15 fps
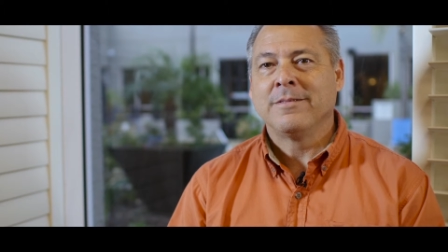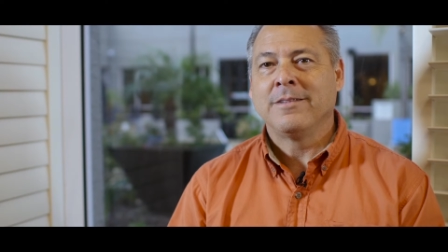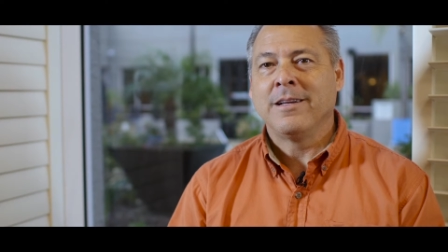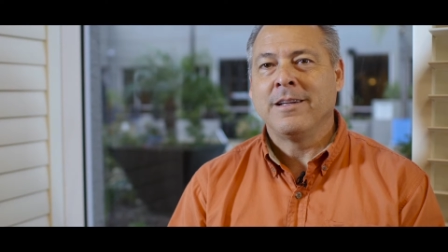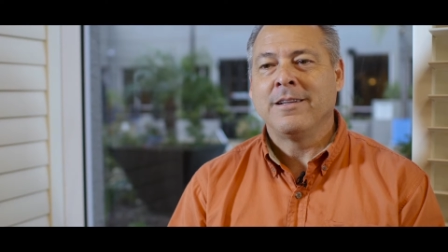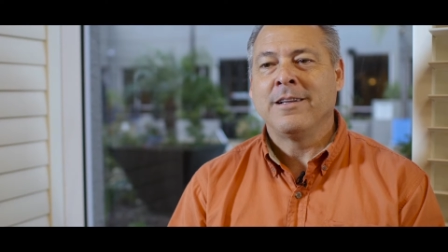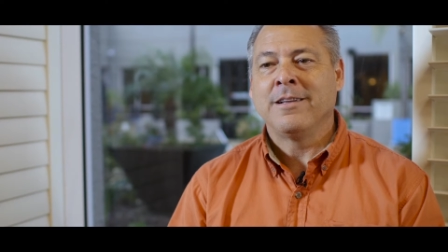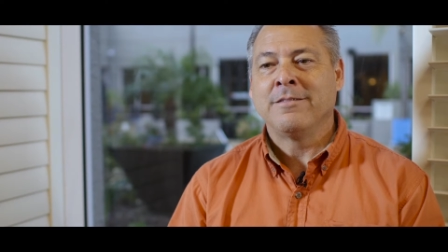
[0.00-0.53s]

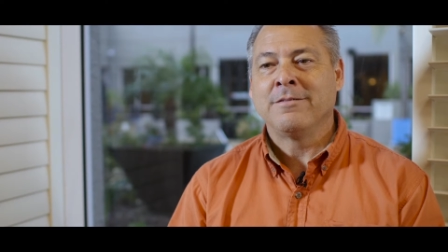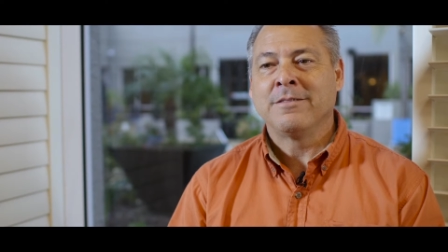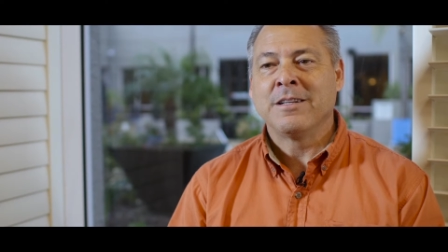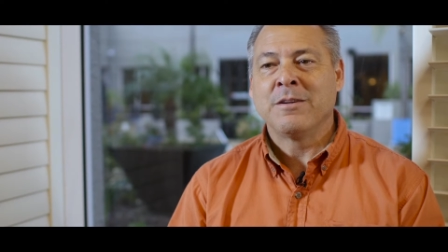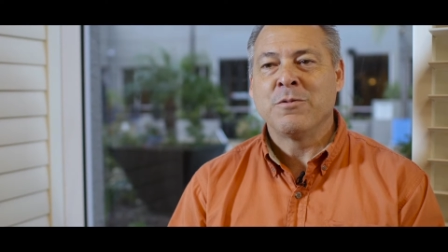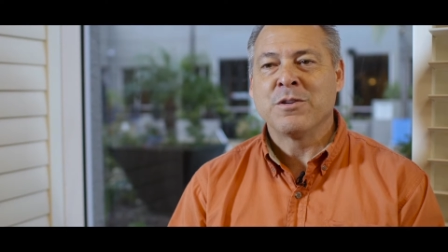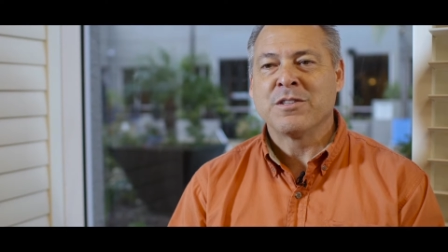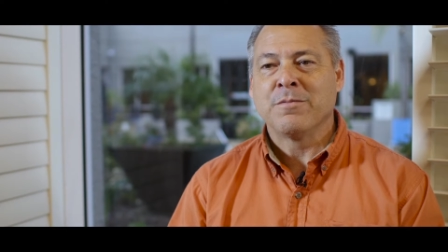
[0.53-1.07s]
And then it
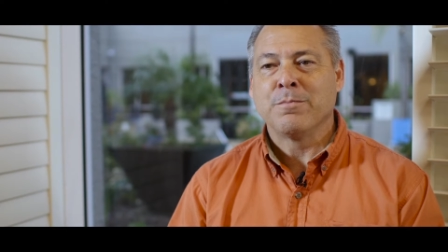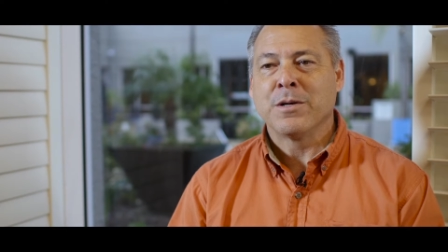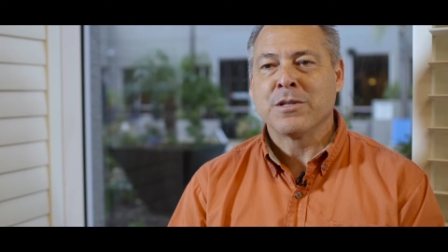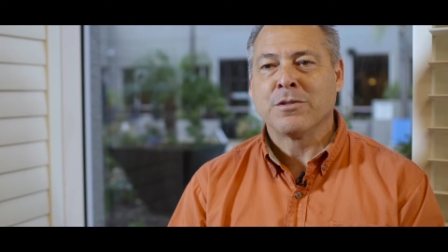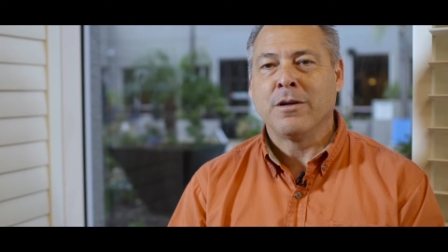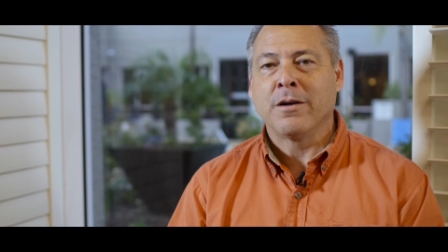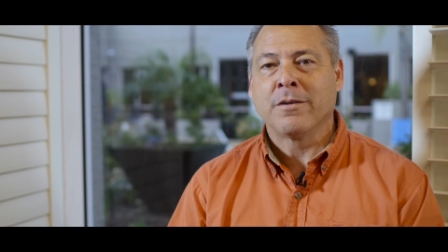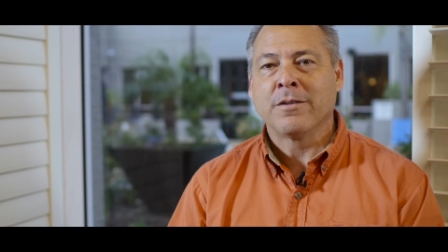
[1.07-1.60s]
wasn't much
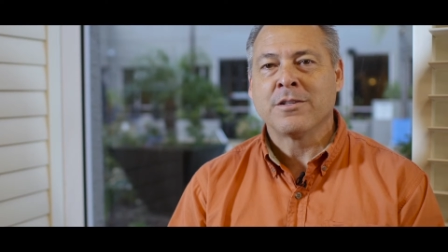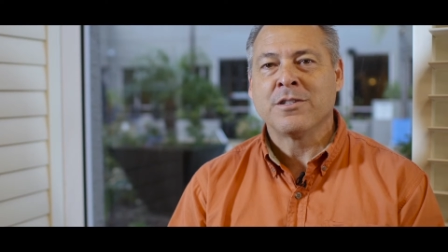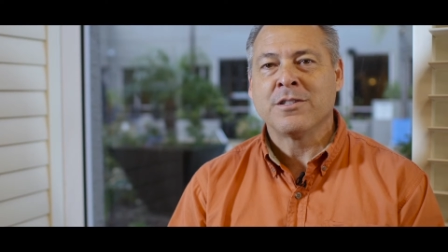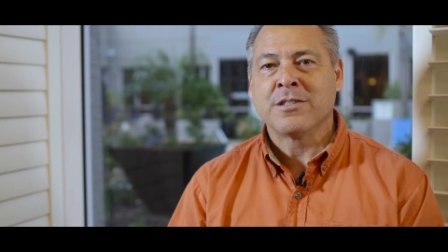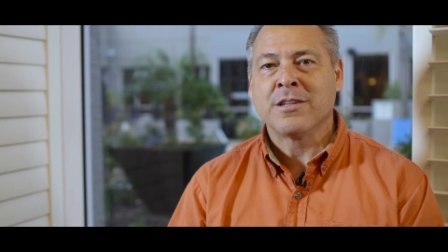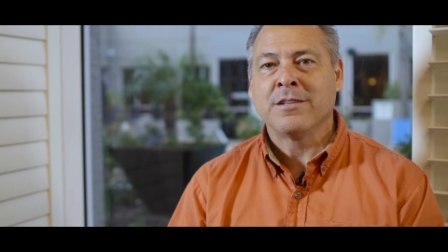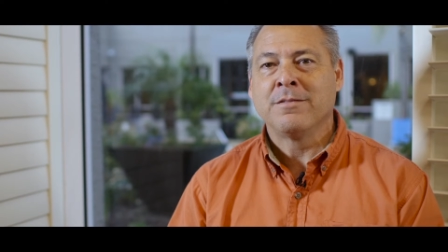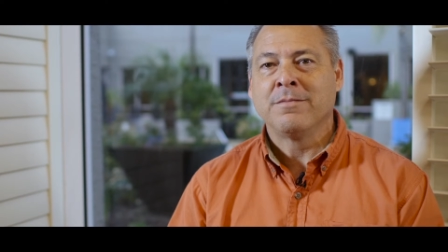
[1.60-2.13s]
longer that she
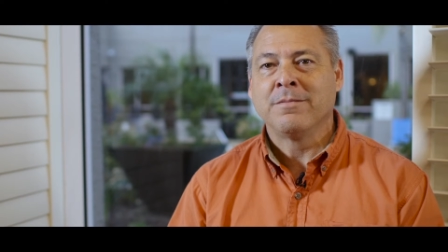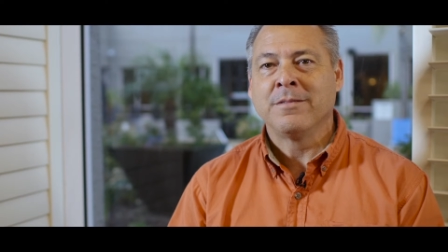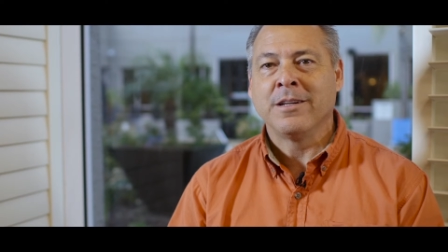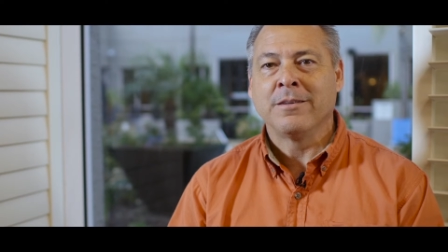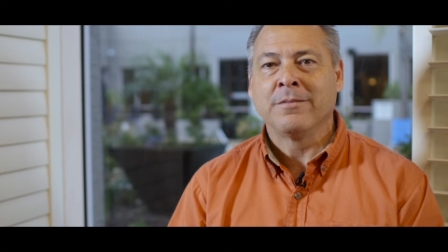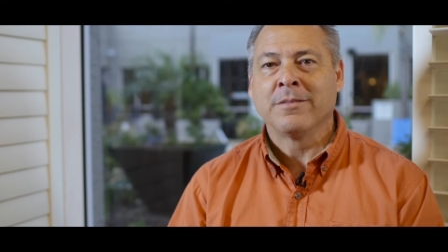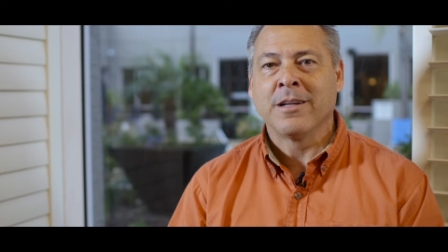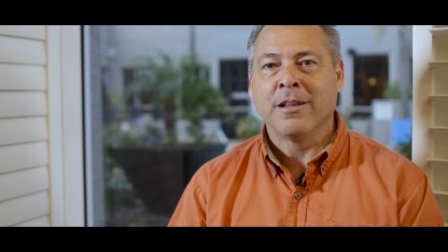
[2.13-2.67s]
said, You
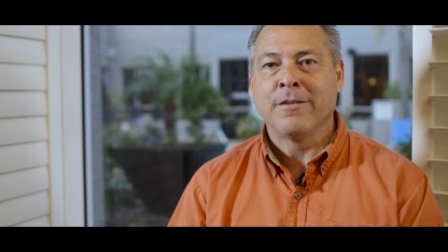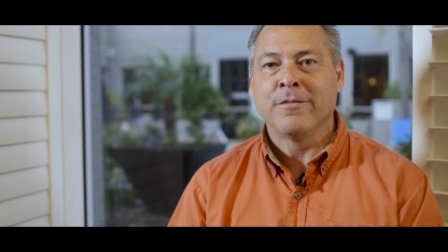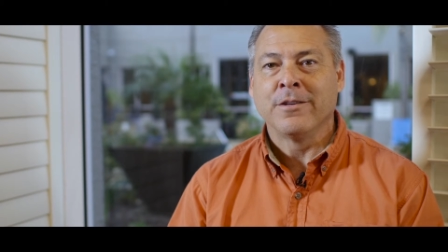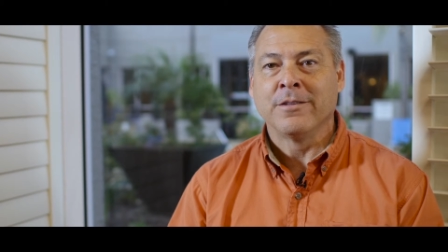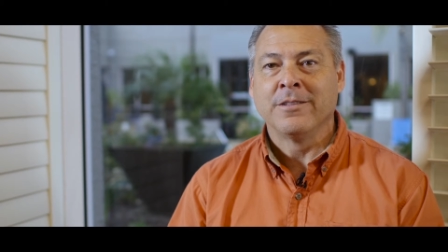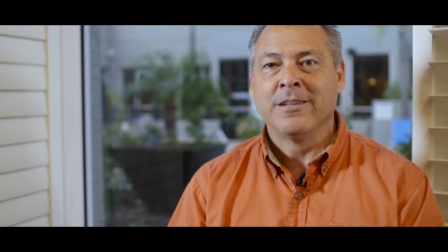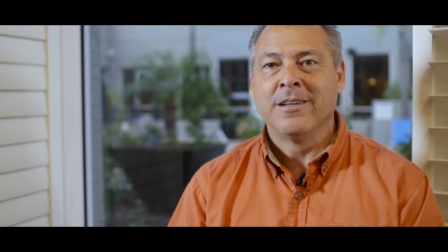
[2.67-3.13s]
know, I love you.